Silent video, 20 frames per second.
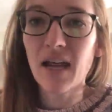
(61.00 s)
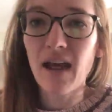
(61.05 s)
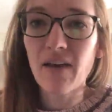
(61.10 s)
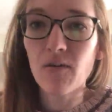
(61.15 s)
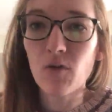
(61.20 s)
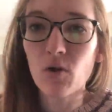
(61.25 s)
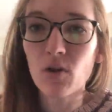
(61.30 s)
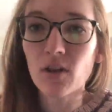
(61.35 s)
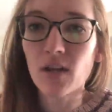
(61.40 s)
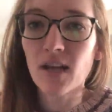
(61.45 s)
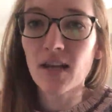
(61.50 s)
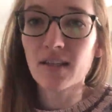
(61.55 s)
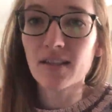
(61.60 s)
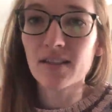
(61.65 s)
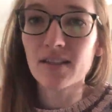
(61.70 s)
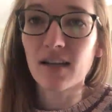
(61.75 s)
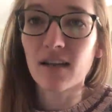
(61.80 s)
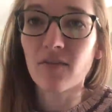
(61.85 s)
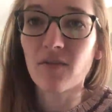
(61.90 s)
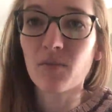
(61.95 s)
have a whole lot of
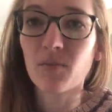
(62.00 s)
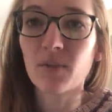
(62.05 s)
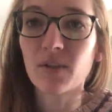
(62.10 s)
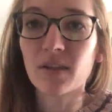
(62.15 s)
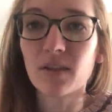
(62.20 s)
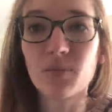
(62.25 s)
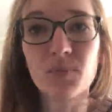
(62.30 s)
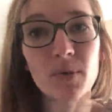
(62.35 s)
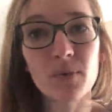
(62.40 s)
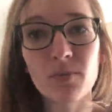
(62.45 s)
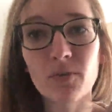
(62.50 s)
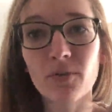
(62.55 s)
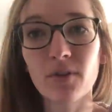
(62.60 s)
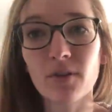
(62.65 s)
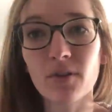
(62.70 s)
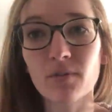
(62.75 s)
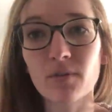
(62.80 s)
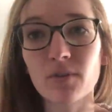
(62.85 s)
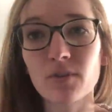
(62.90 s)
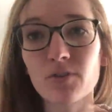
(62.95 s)
stuff, but the people
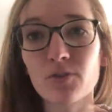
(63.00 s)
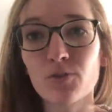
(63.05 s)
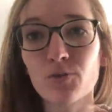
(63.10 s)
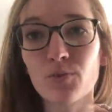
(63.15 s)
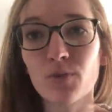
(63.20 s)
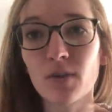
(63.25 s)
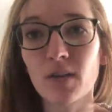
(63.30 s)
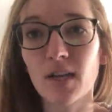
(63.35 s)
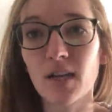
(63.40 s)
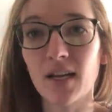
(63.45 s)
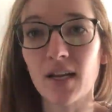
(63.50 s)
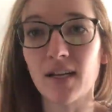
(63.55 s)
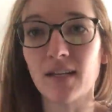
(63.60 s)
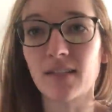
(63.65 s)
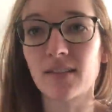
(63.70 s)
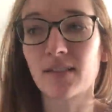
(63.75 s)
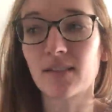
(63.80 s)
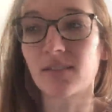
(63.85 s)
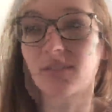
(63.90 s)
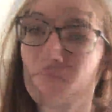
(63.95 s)
there were super
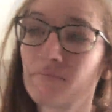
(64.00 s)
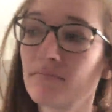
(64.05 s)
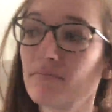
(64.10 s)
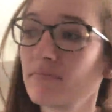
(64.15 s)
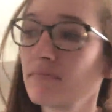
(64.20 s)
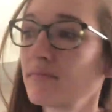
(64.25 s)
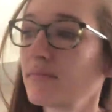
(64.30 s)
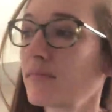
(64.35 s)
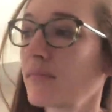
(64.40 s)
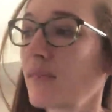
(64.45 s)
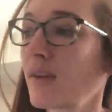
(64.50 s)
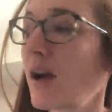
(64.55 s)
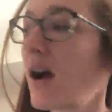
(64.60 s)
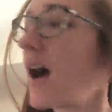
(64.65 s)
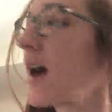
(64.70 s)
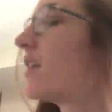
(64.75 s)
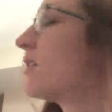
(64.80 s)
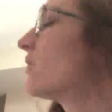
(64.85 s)
nice. I